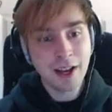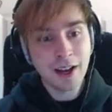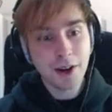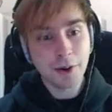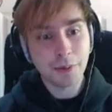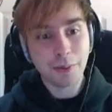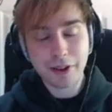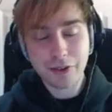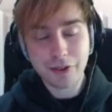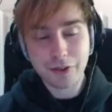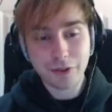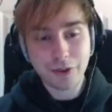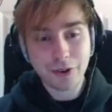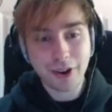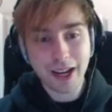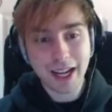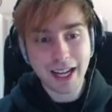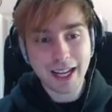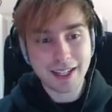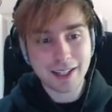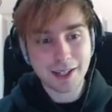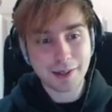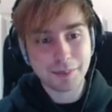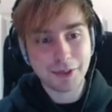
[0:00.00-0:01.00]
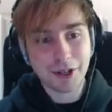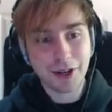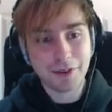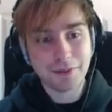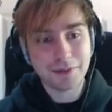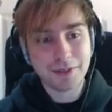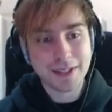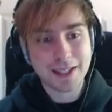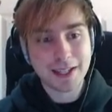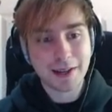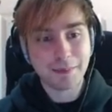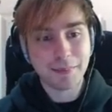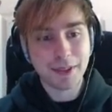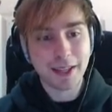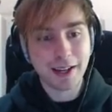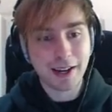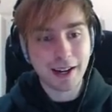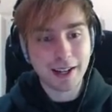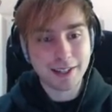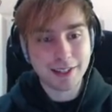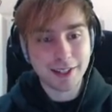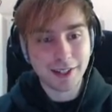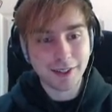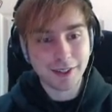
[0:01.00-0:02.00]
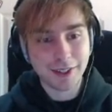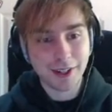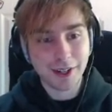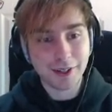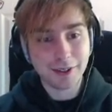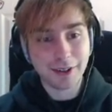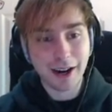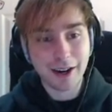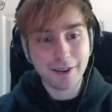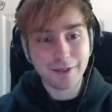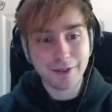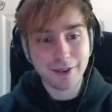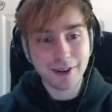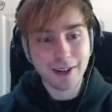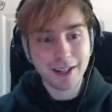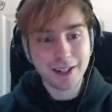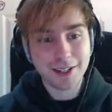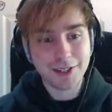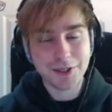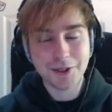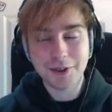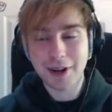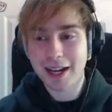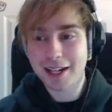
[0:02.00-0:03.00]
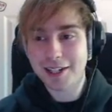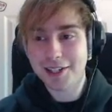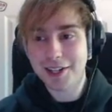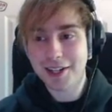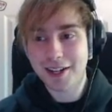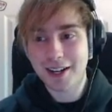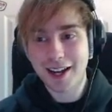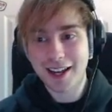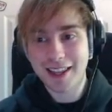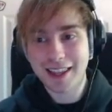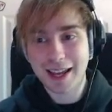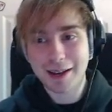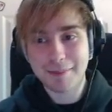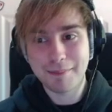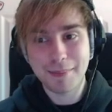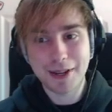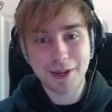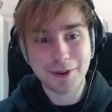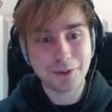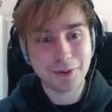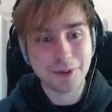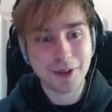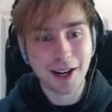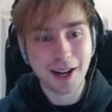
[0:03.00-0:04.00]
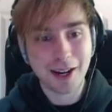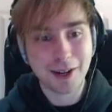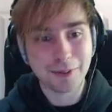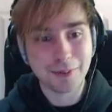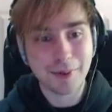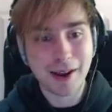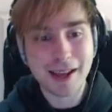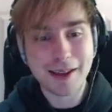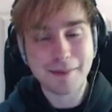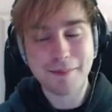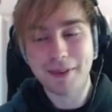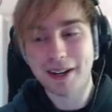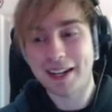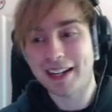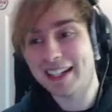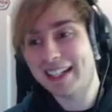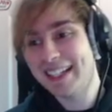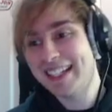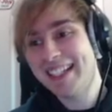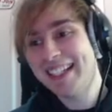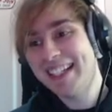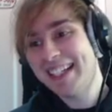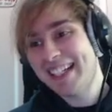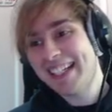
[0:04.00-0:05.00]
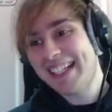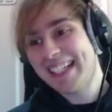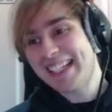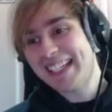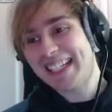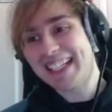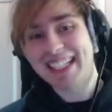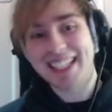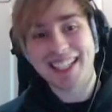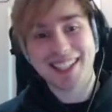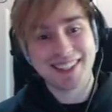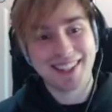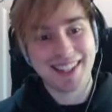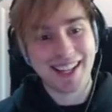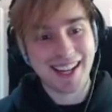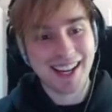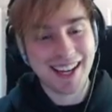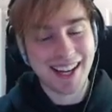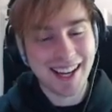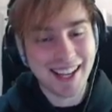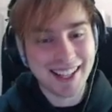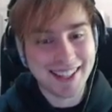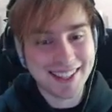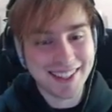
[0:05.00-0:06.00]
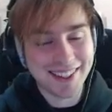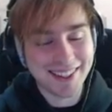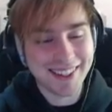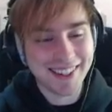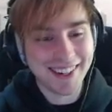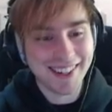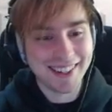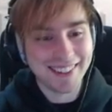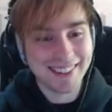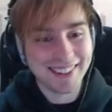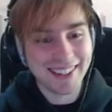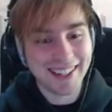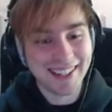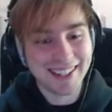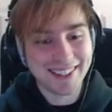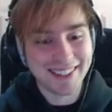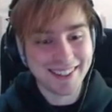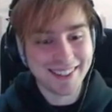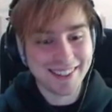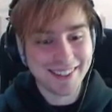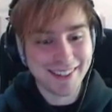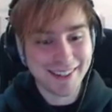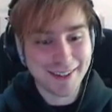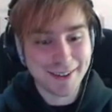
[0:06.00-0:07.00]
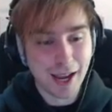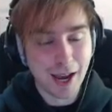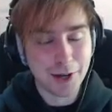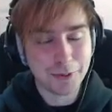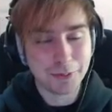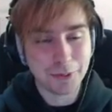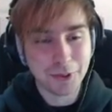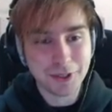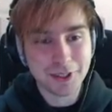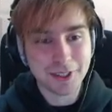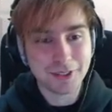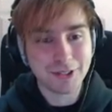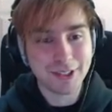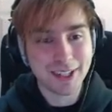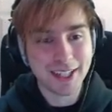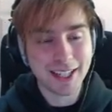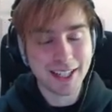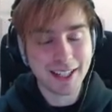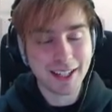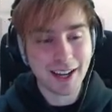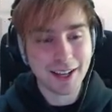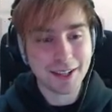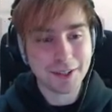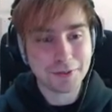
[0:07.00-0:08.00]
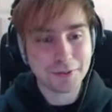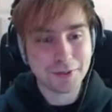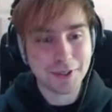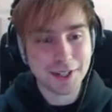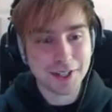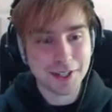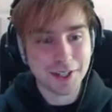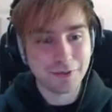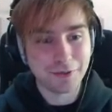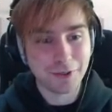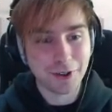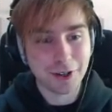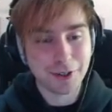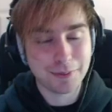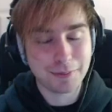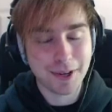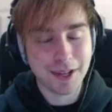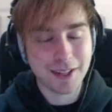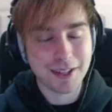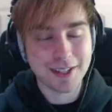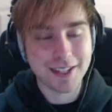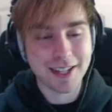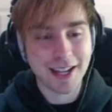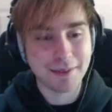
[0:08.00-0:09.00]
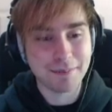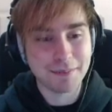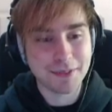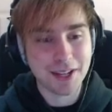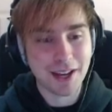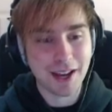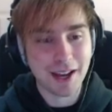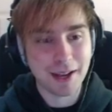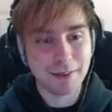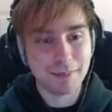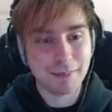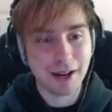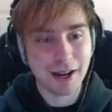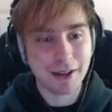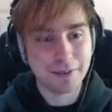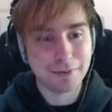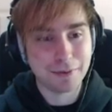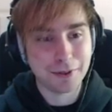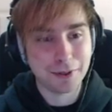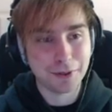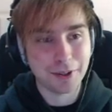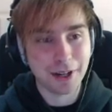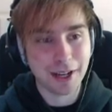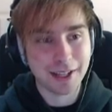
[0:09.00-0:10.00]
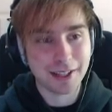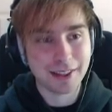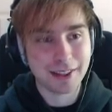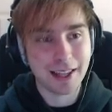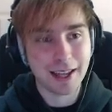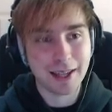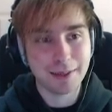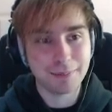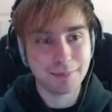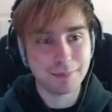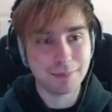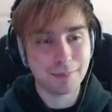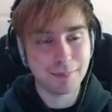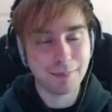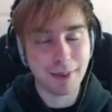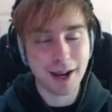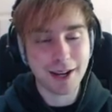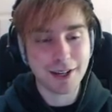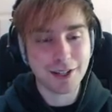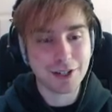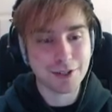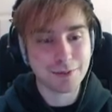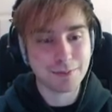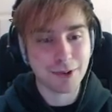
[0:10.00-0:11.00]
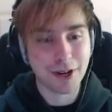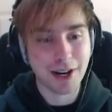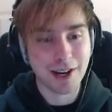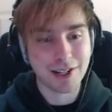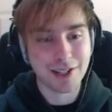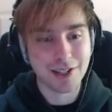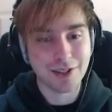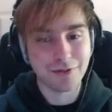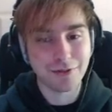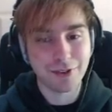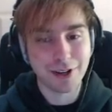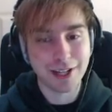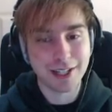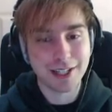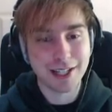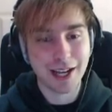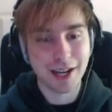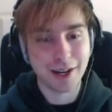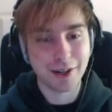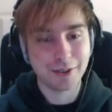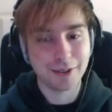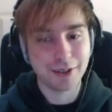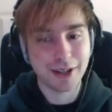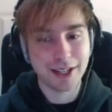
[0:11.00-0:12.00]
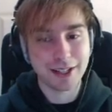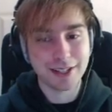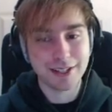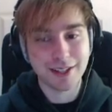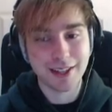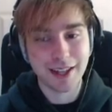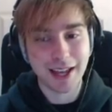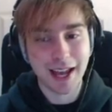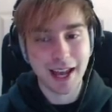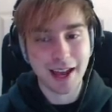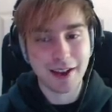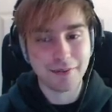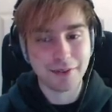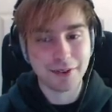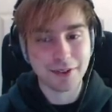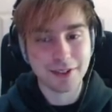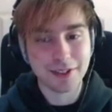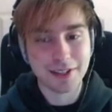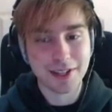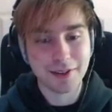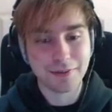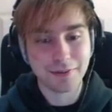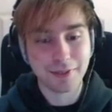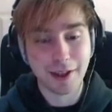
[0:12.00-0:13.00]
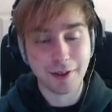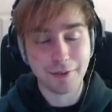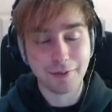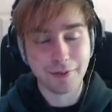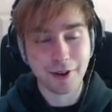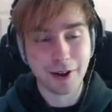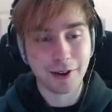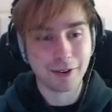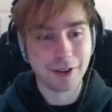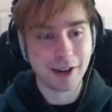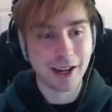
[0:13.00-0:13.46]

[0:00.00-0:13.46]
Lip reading: Whether or not I end up going for something, I don't know. I really do actually like that middle colorway, but I don't know. I would really like the fishing rod, but at the same time, I feel like they might just price the retail into the heavens if they felt